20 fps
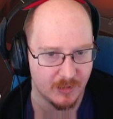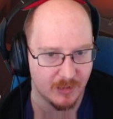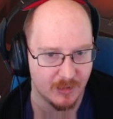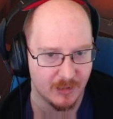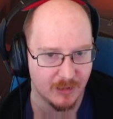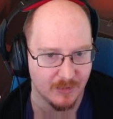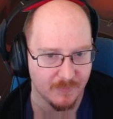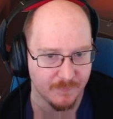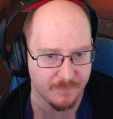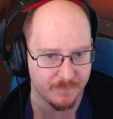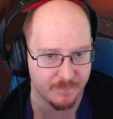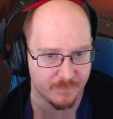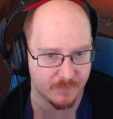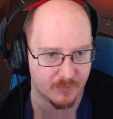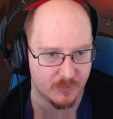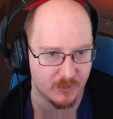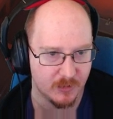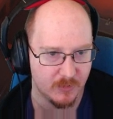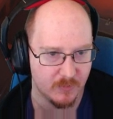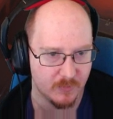If
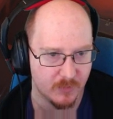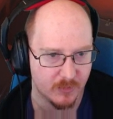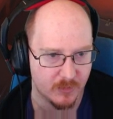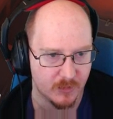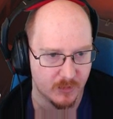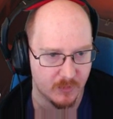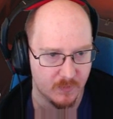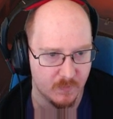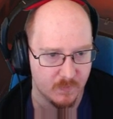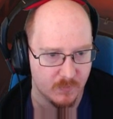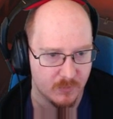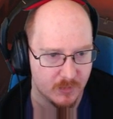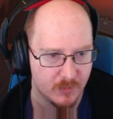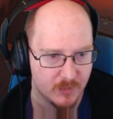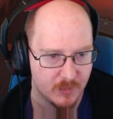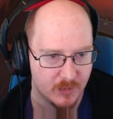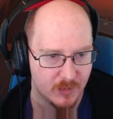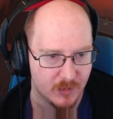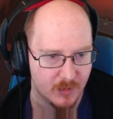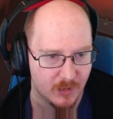she uses Q,
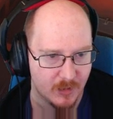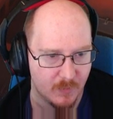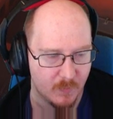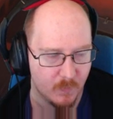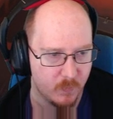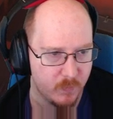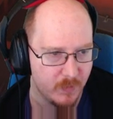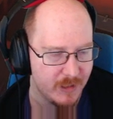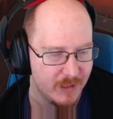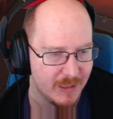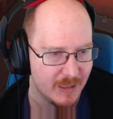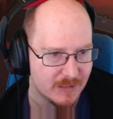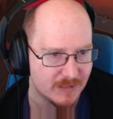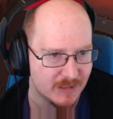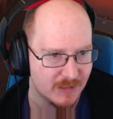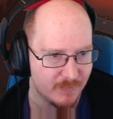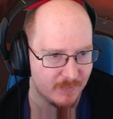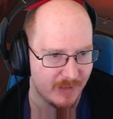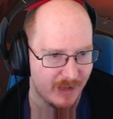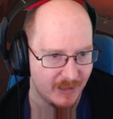we get
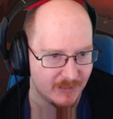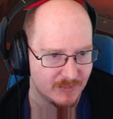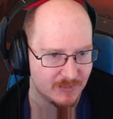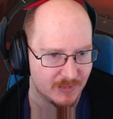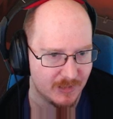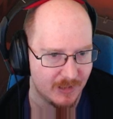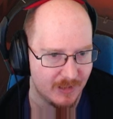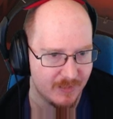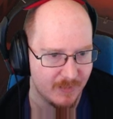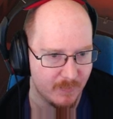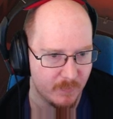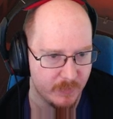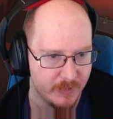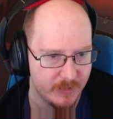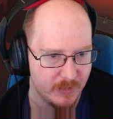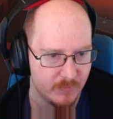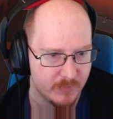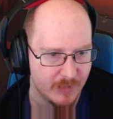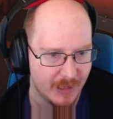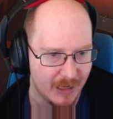demech'd, and then we
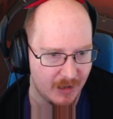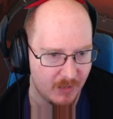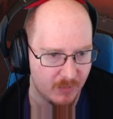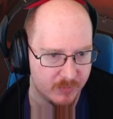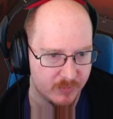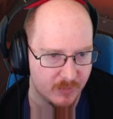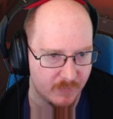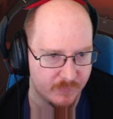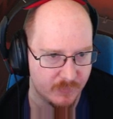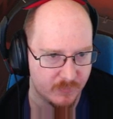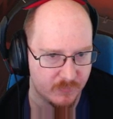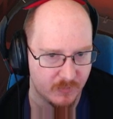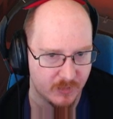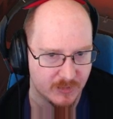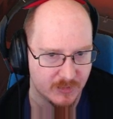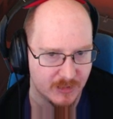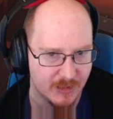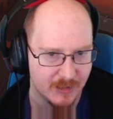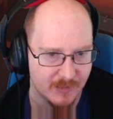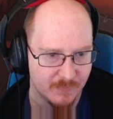use our
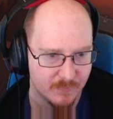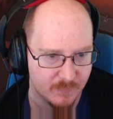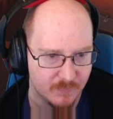self-destruct here.